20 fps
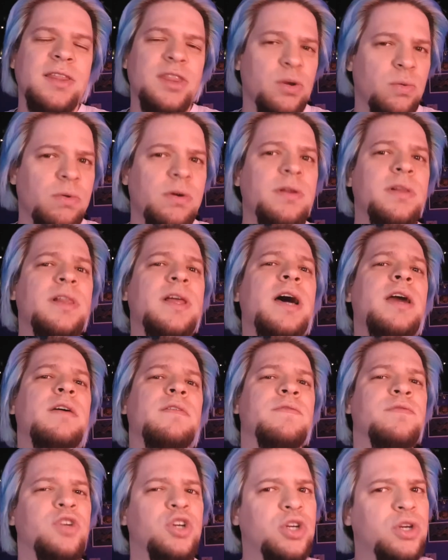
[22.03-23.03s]
there were a lot
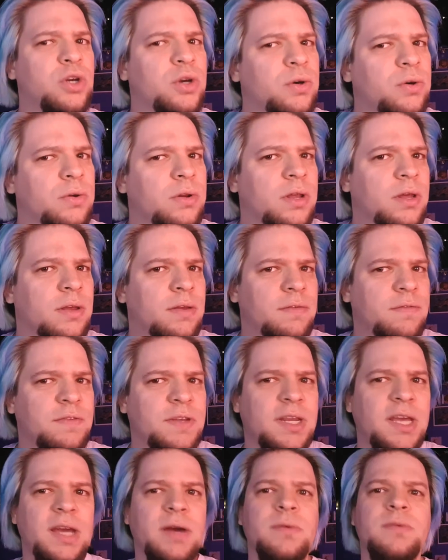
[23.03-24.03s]
of good
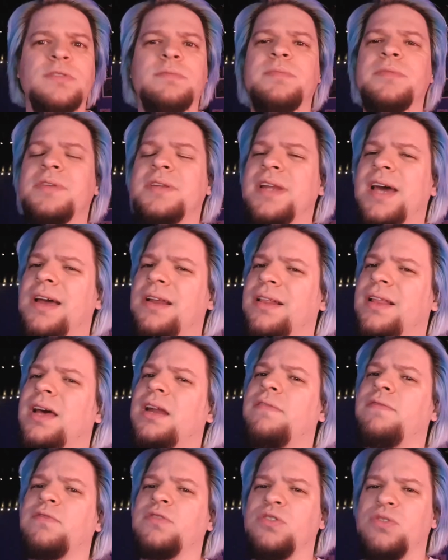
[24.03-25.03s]
videos, but not a
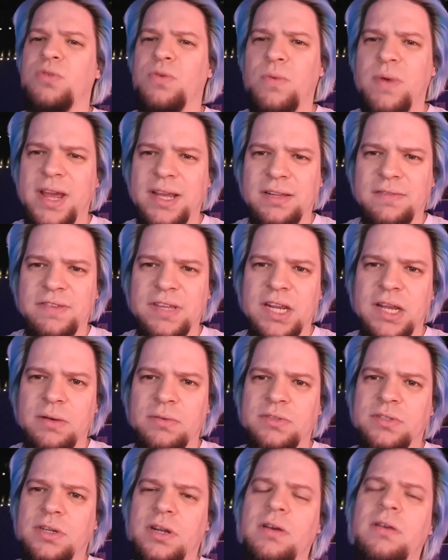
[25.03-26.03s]
lot of great
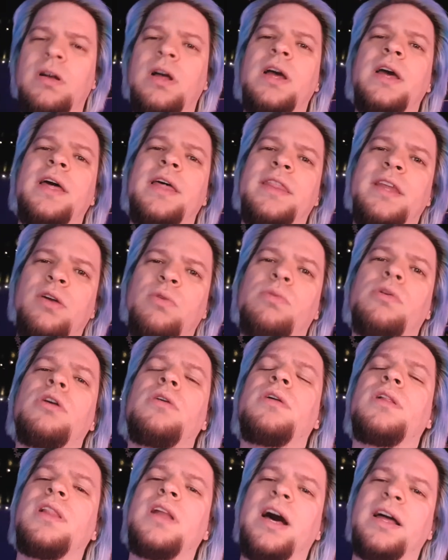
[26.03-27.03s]
videos, you know? There
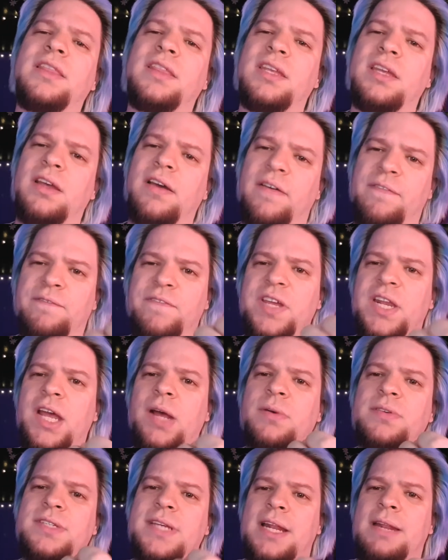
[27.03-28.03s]
were a lot of
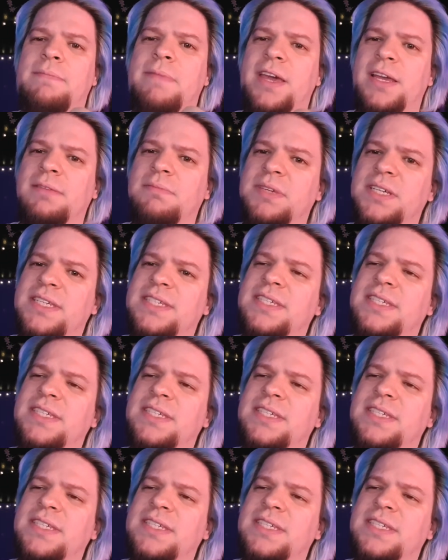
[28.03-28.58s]
videos that make me